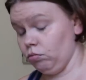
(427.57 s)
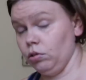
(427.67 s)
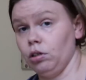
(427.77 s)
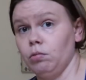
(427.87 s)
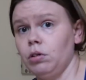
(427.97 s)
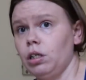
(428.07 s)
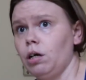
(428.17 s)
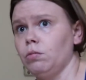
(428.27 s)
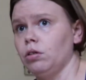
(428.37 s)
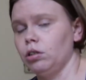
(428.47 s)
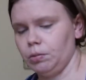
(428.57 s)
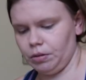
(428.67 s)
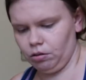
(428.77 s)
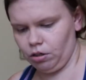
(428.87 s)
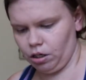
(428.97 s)
know what that was, but
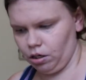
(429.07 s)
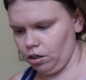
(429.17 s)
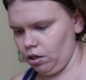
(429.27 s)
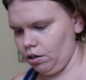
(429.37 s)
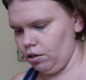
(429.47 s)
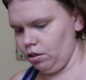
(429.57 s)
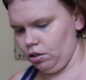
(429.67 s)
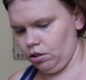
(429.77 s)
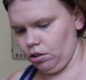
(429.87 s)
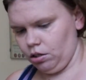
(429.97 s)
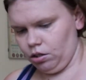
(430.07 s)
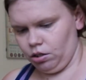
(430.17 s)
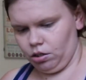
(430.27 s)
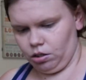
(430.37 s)
okay. Alright.